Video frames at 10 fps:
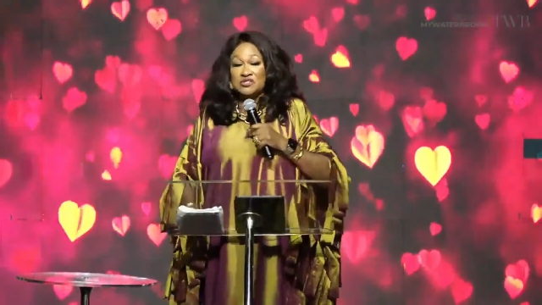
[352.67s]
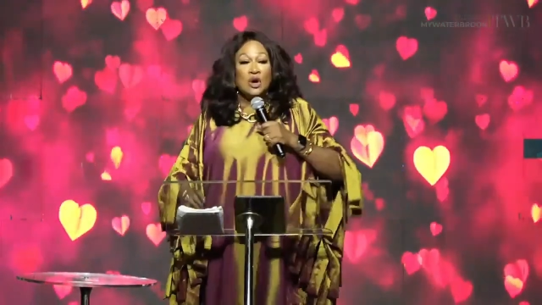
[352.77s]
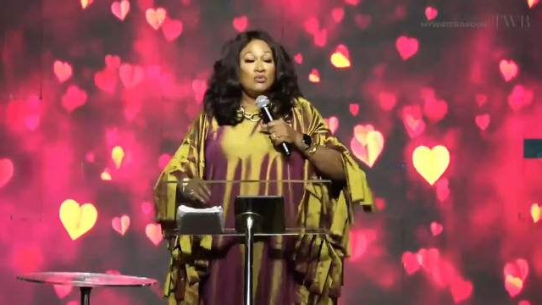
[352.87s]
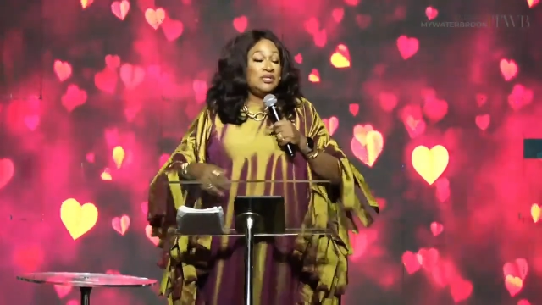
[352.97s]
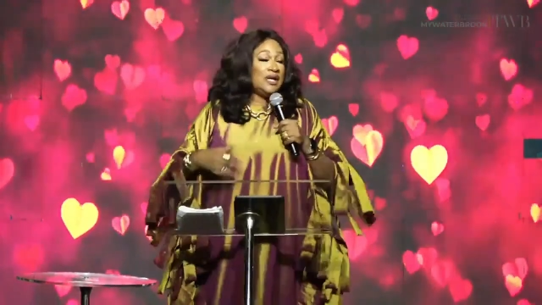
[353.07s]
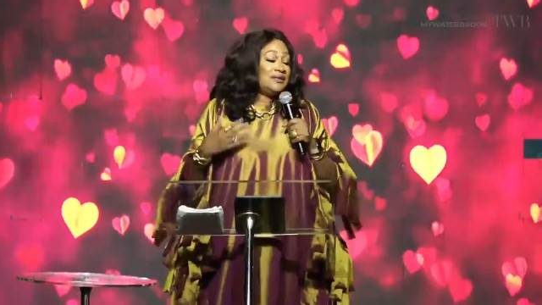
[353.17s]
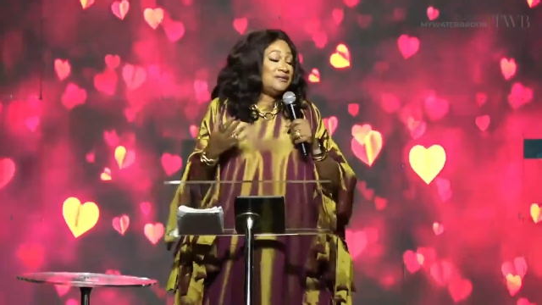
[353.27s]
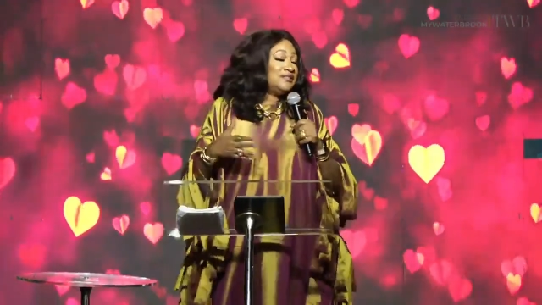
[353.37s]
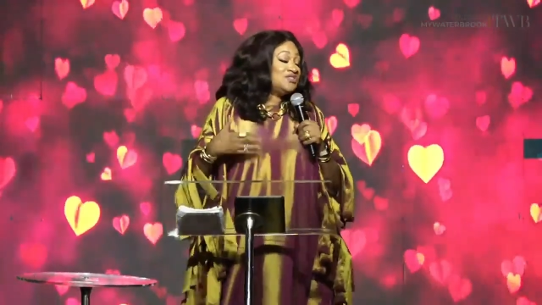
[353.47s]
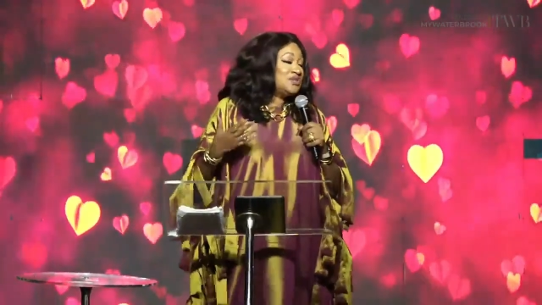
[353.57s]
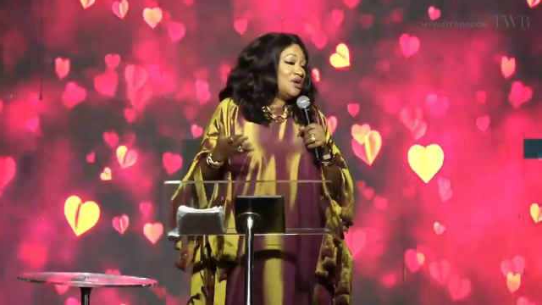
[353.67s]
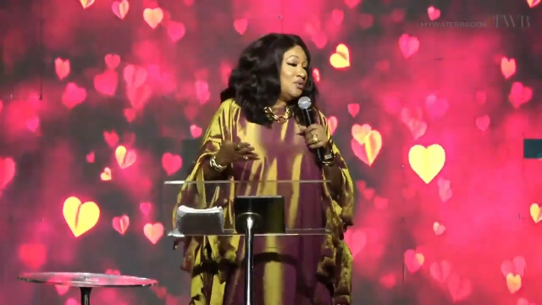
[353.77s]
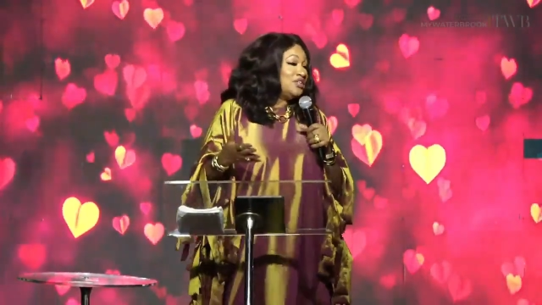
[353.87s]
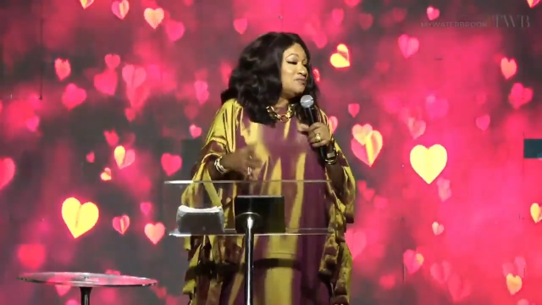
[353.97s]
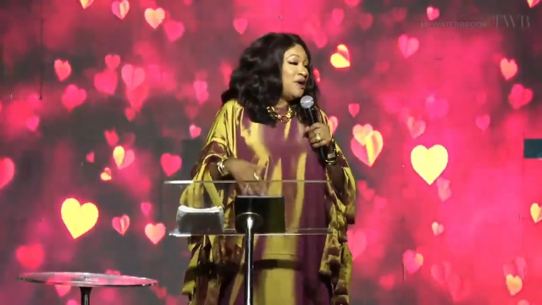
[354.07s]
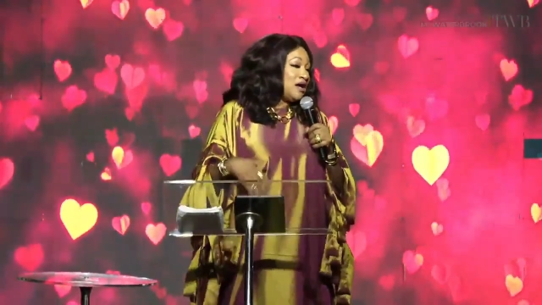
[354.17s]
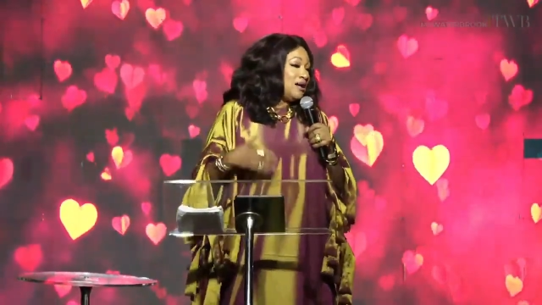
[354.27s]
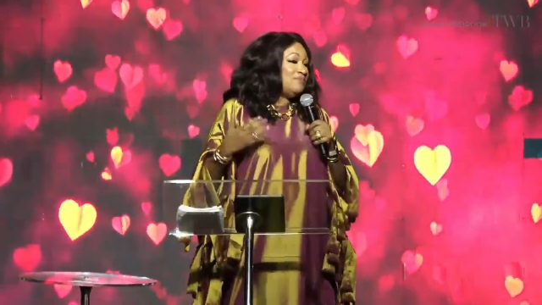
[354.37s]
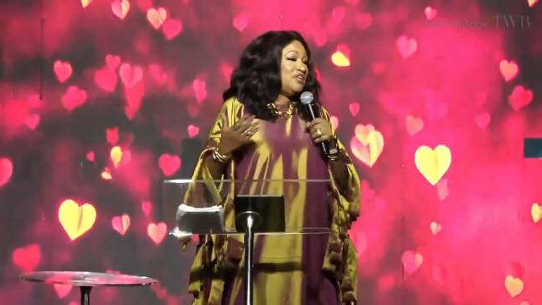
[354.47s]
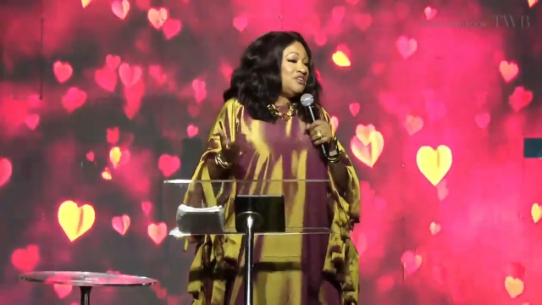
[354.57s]
Don't get discouraged by
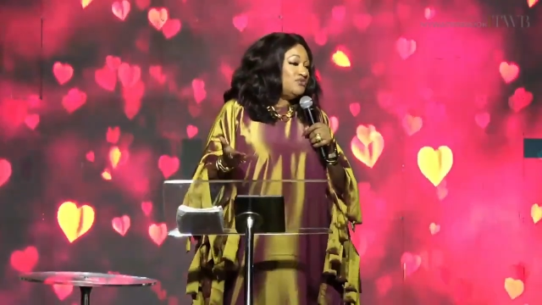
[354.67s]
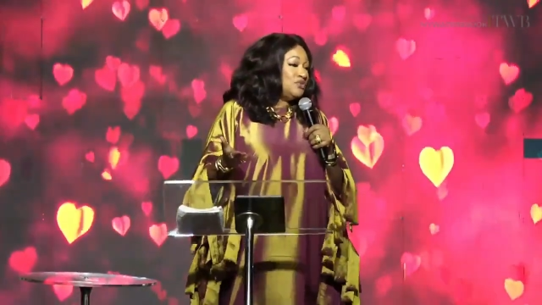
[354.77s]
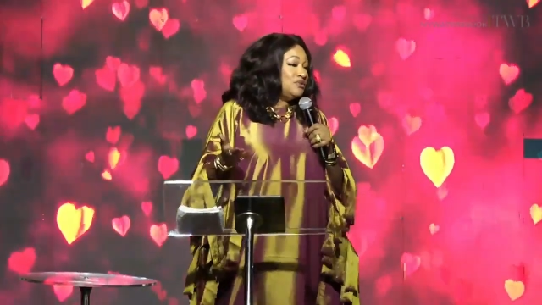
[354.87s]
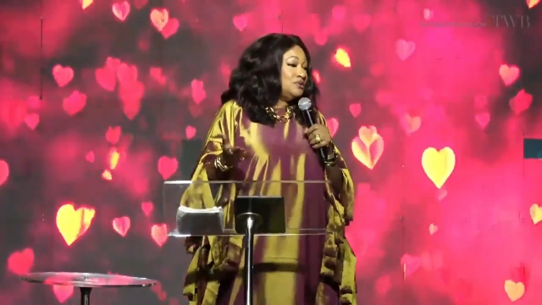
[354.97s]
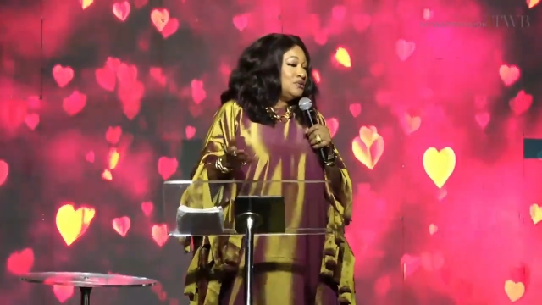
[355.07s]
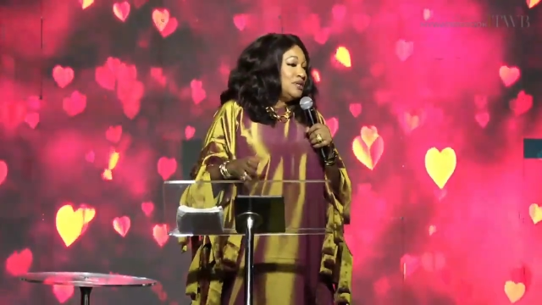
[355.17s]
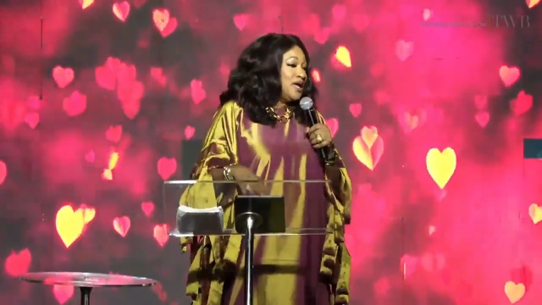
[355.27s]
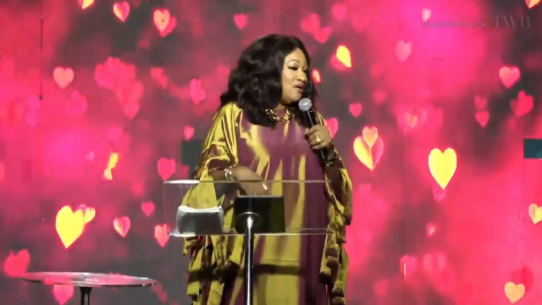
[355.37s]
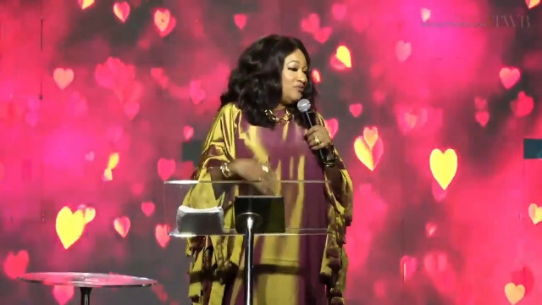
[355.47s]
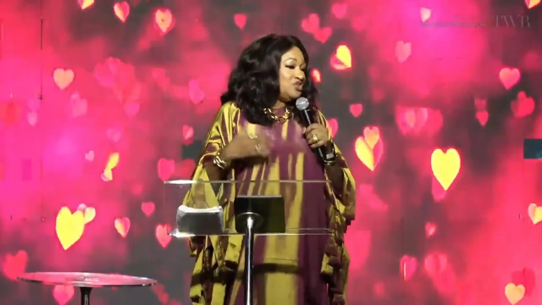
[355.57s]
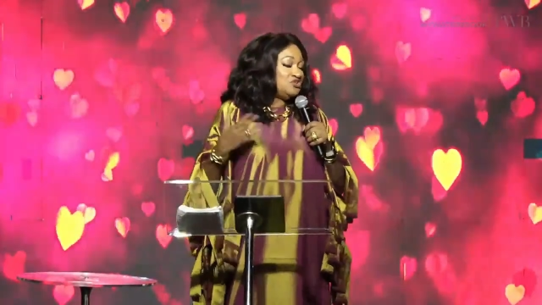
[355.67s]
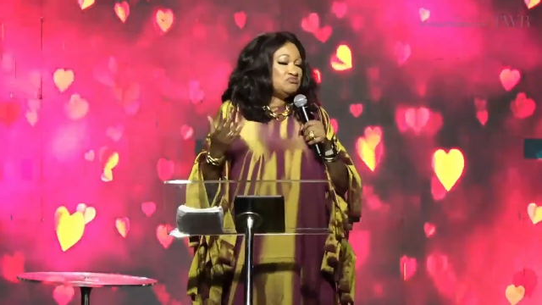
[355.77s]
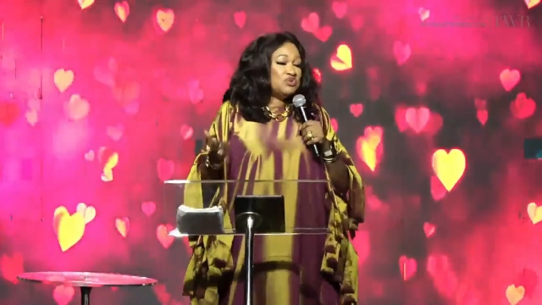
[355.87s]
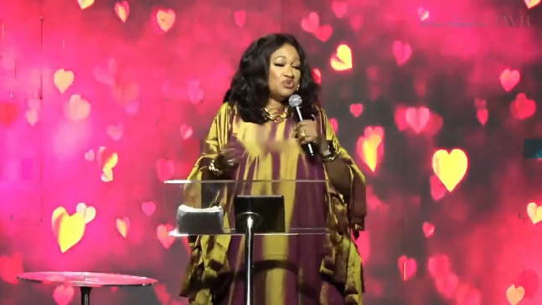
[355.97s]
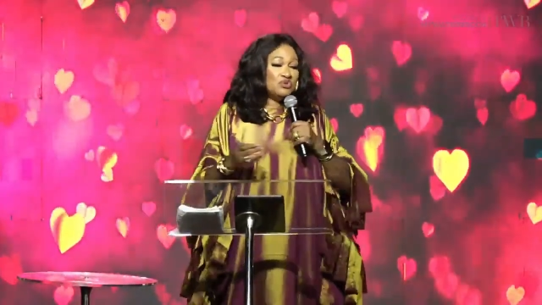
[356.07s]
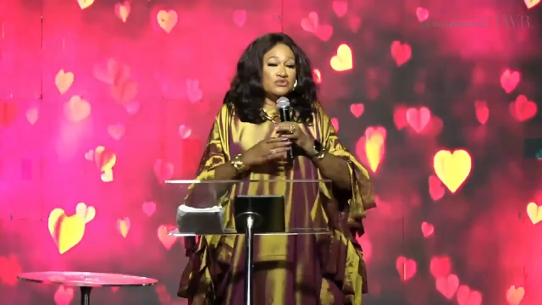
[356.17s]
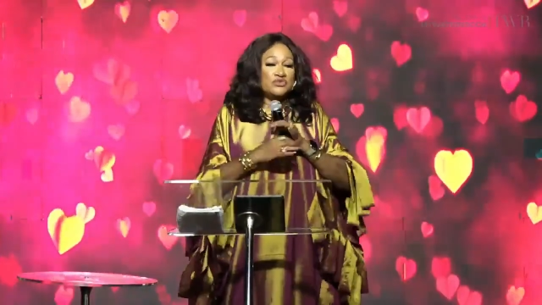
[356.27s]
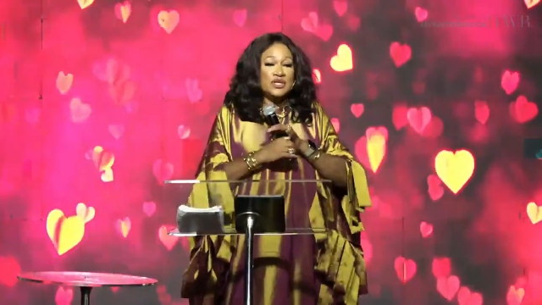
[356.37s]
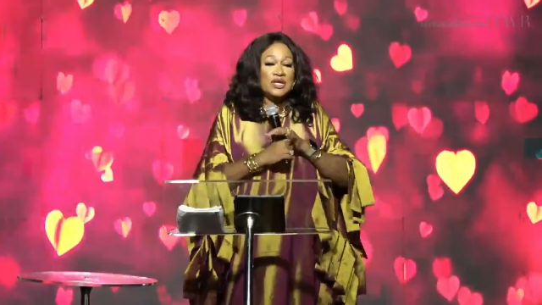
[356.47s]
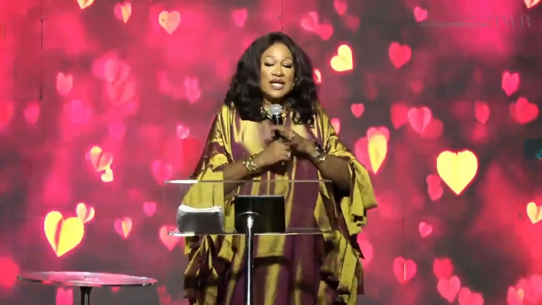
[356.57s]
upheaval, having to move.